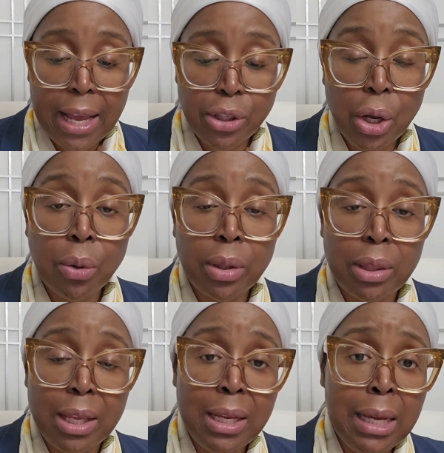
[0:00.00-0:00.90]
So
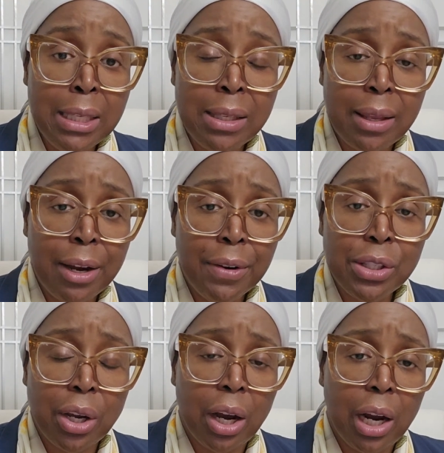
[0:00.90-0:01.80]
these
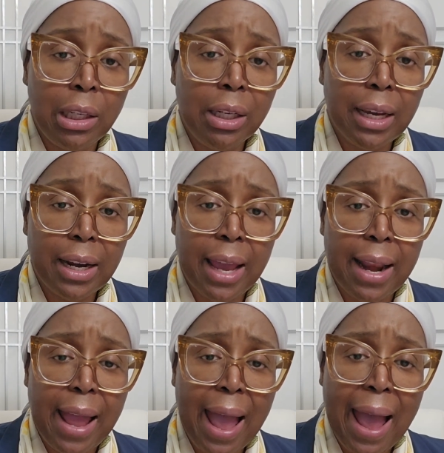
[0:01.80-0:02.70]
theorists are looking
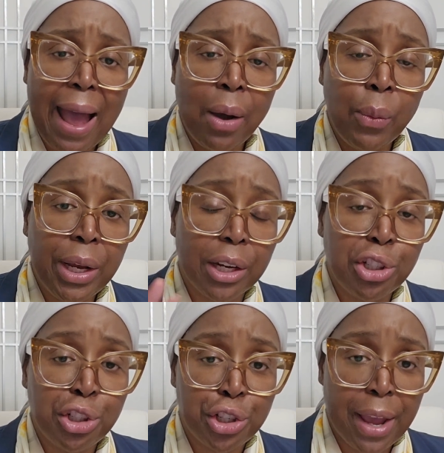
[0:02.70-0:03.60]
at how we are
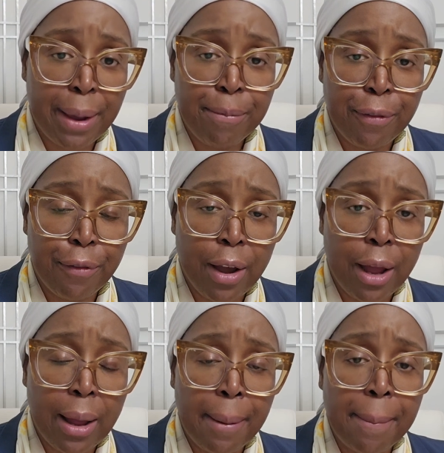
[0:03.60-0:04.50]
shaped
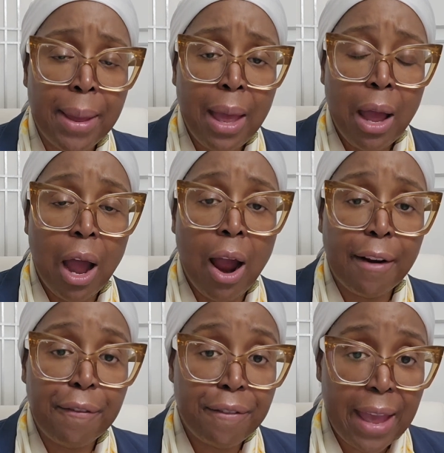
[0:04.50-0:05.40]
from
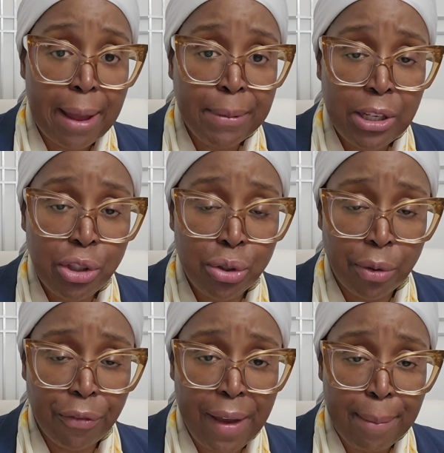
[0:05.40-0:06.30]
our family
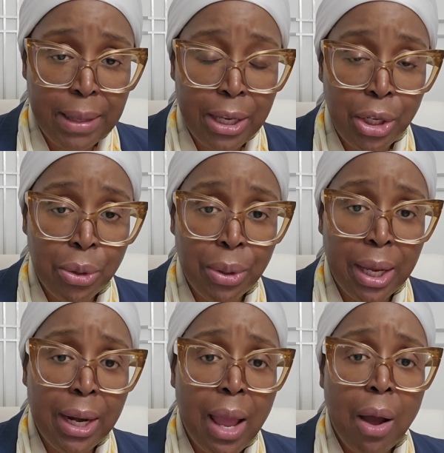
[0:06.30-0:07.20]

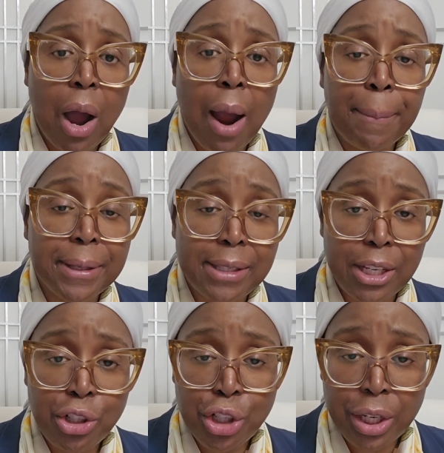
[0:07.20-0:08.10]
unit, our
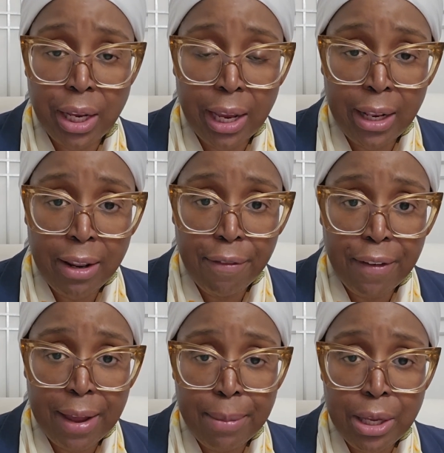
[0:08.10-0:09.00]
position in the
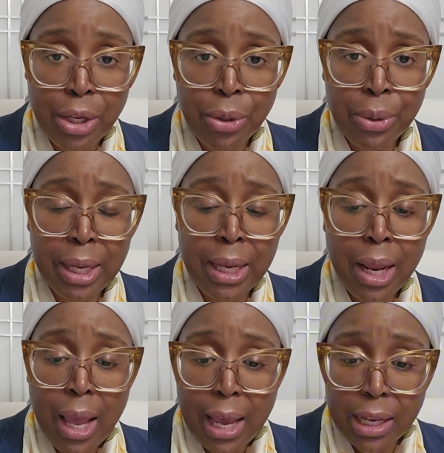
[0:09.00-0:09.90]
family unit.
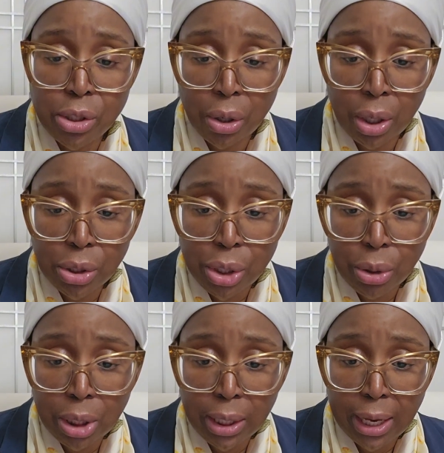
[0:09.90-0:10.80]
It's also
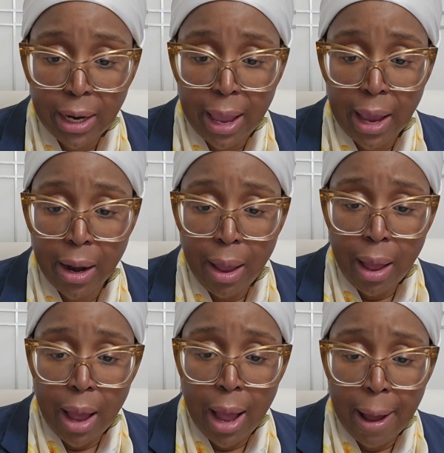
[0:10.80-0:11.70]
looking at
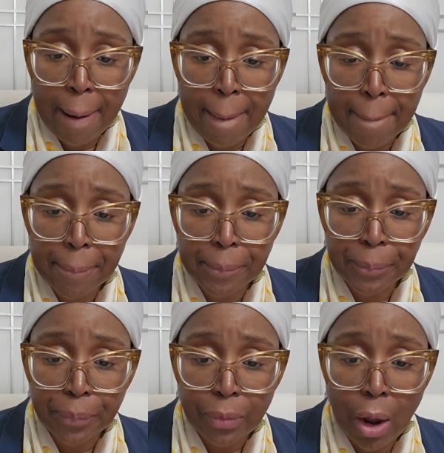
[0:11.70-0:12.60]

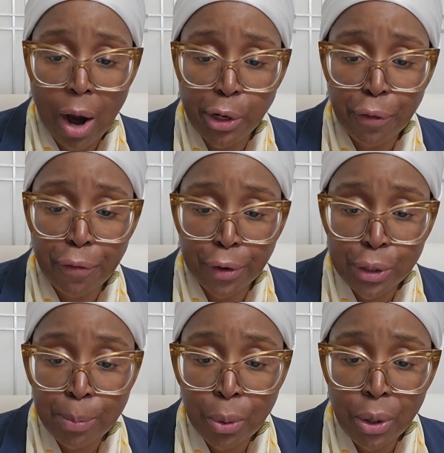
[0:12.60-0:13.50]
are you
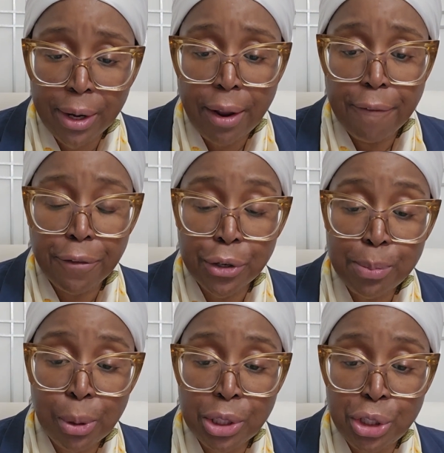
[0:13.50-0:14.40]
firstborn?
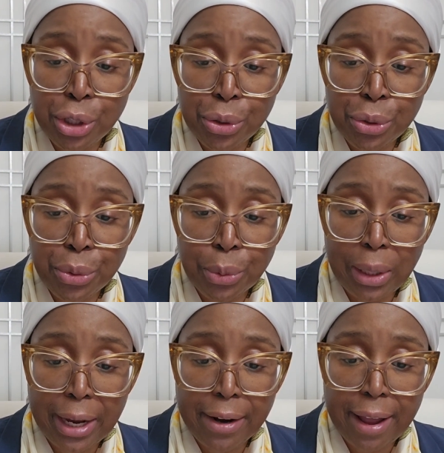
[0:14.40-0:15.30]
Firstborn children who
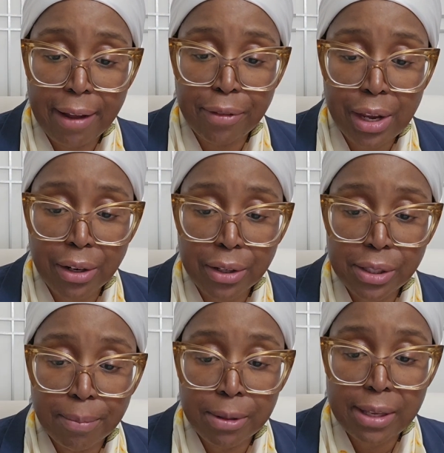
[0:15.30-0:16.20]
later have younger
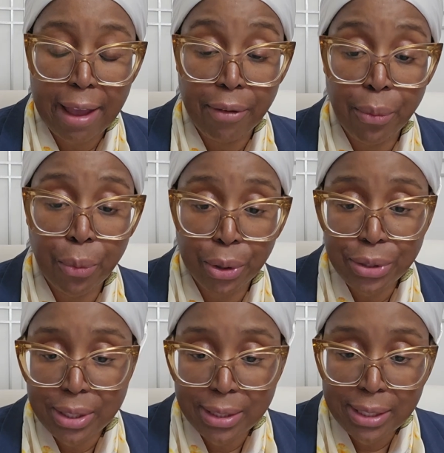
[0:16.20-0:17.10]
siblings have it
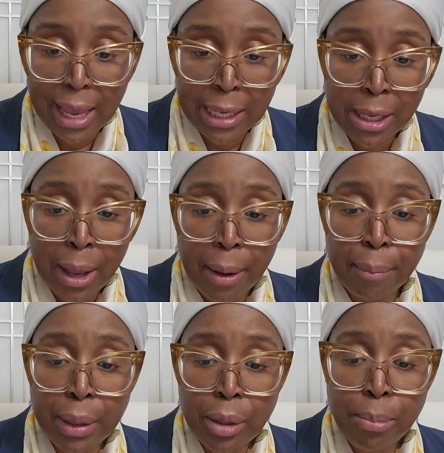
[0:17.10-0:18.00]
worse, it says.
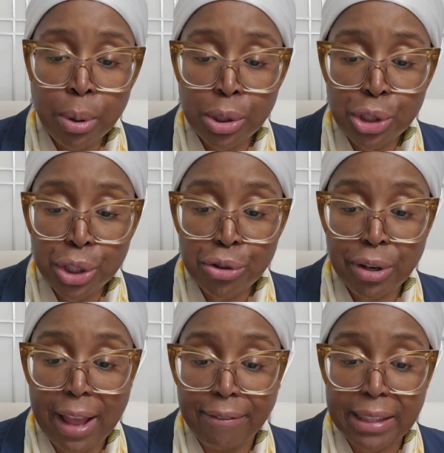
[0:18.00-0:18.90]
Middleborn
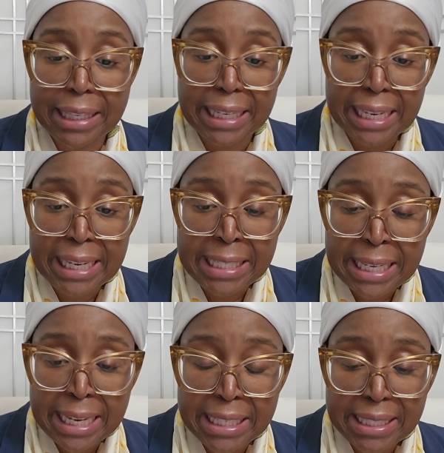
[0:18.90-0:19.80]
children have it the
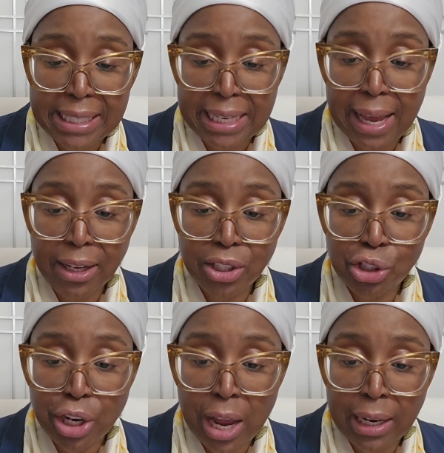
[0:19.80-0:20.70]
easiest. The
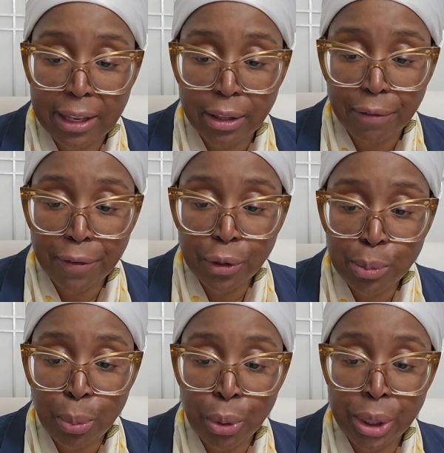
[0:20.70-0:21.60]
youngest child, like the
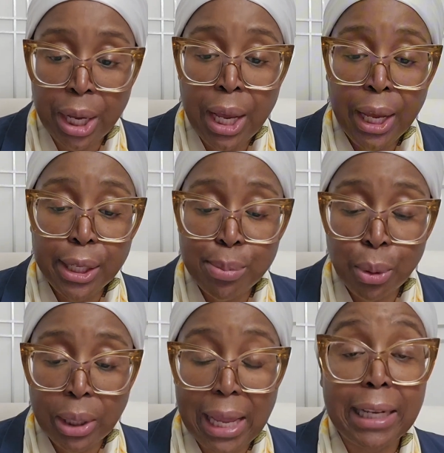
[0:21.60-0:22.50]
firstborn, is
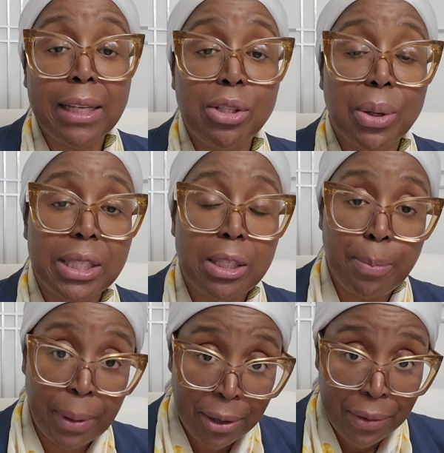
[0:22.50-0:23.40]
more likely to
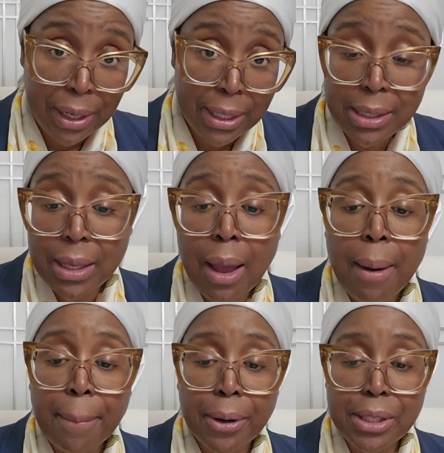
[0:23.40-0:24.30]
experience
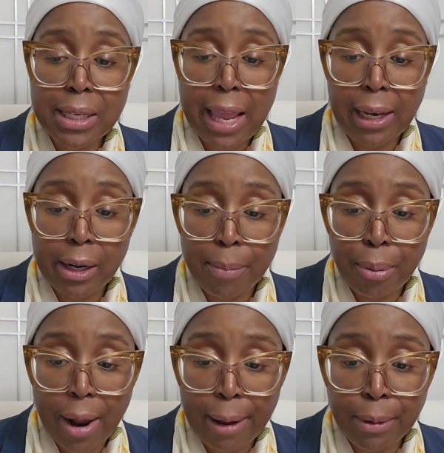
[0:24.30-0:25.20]
personality
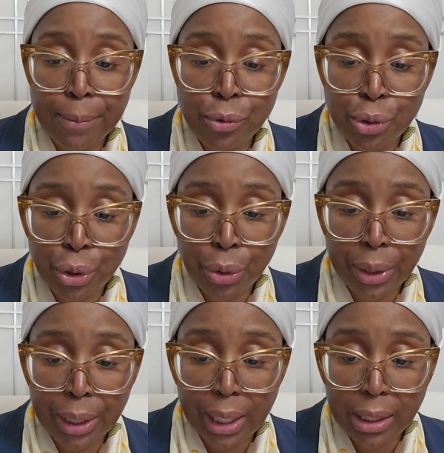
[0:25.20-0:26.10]
problems
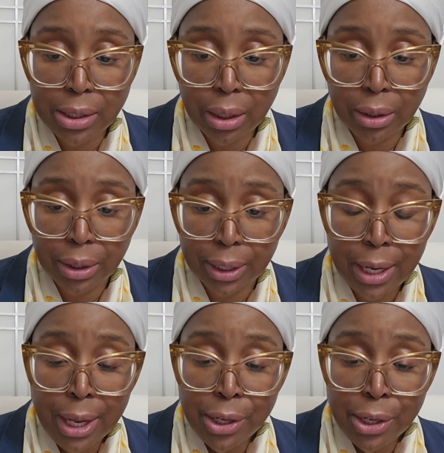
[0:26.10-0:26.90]
during adulthood.